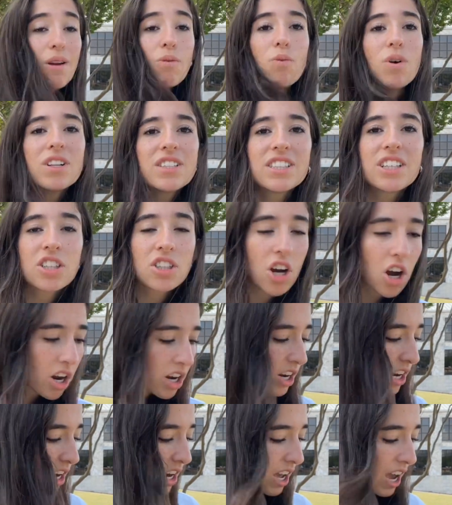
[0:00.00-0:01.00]
once they're
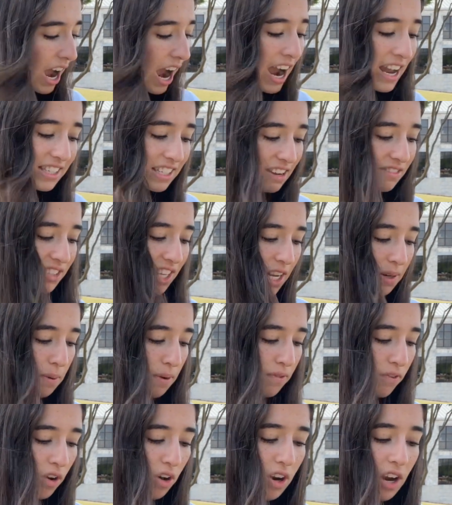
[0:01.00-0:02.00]
gone, as I've said
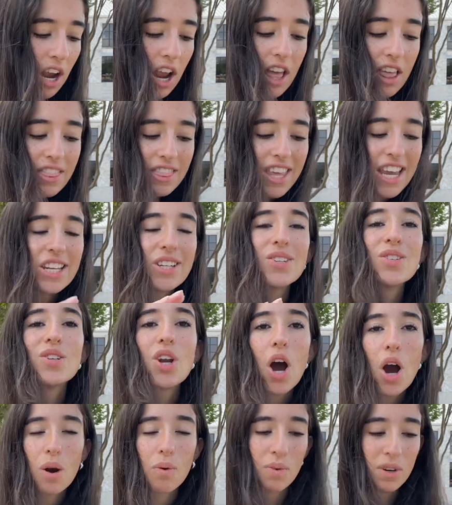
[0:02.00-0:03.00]
before, they do
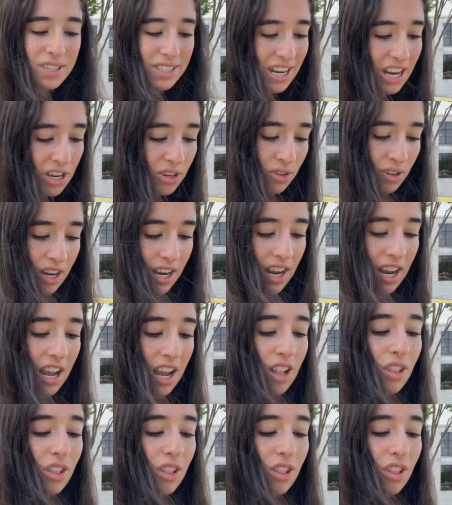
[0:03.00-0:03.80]
not regenerate,